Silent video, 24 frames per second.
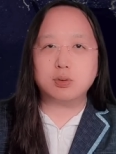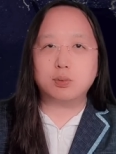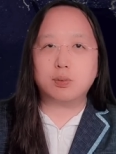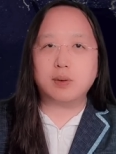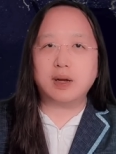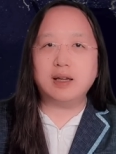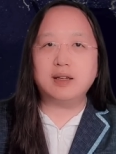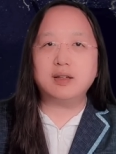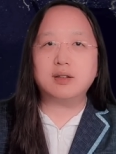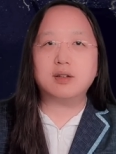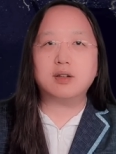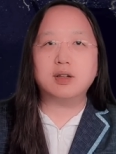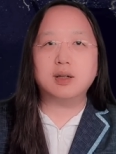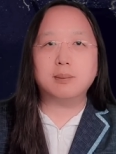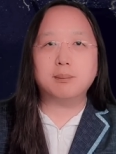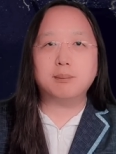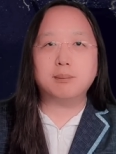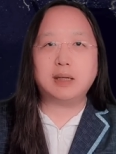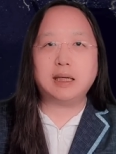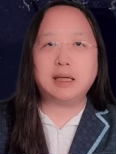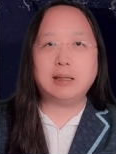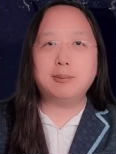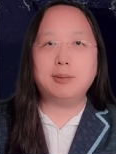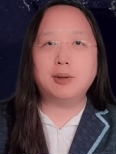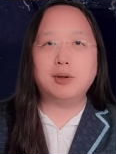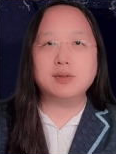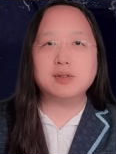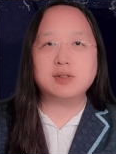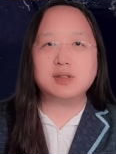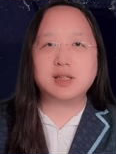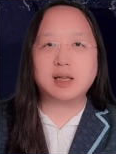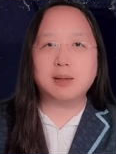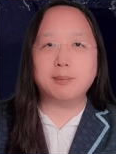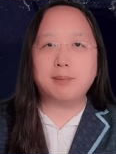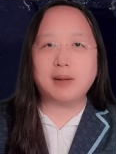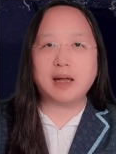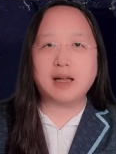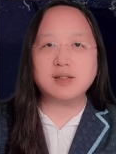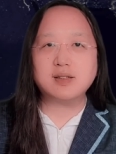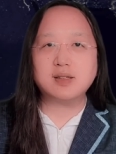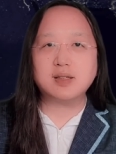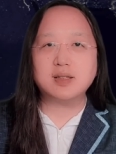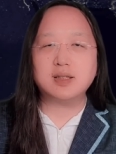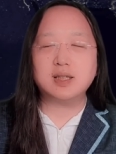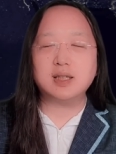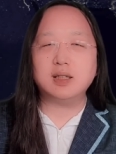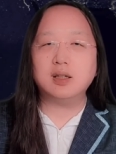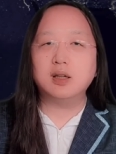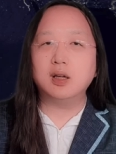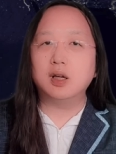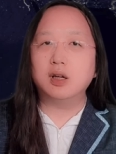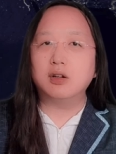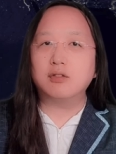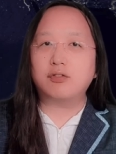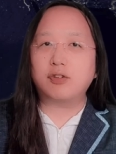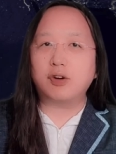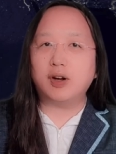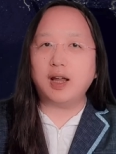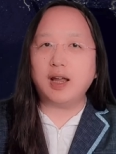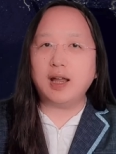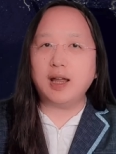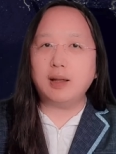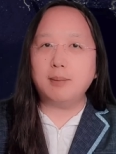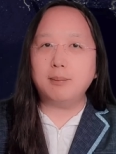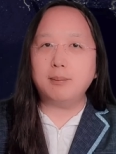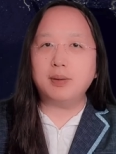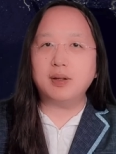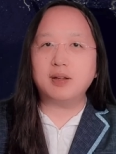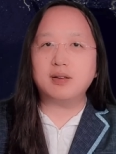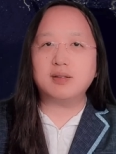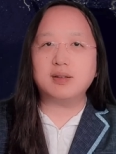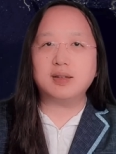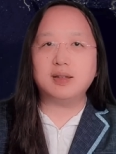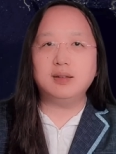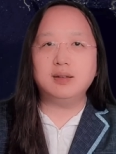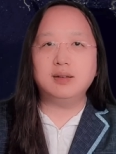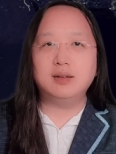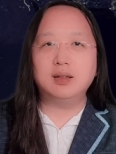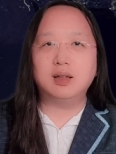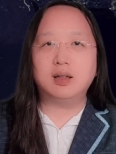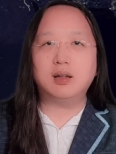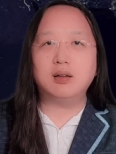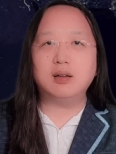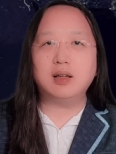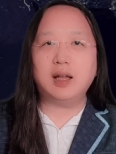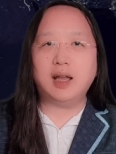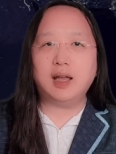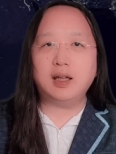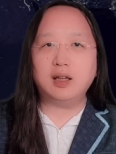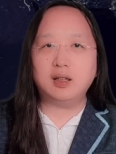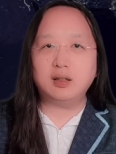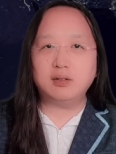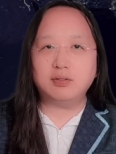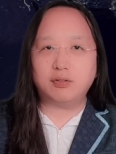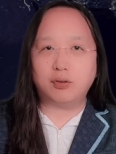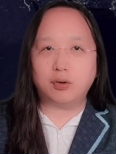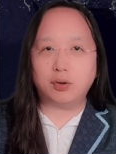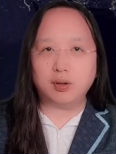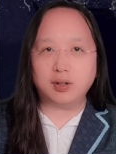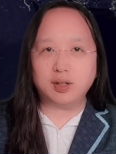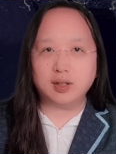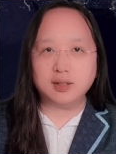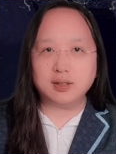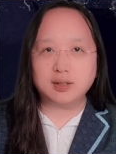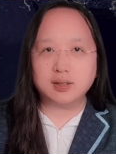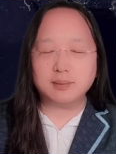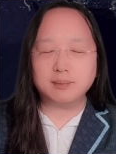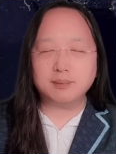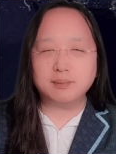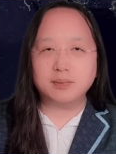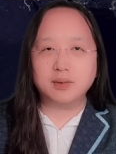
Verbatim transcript: rendering people's capacity for empathy null and void.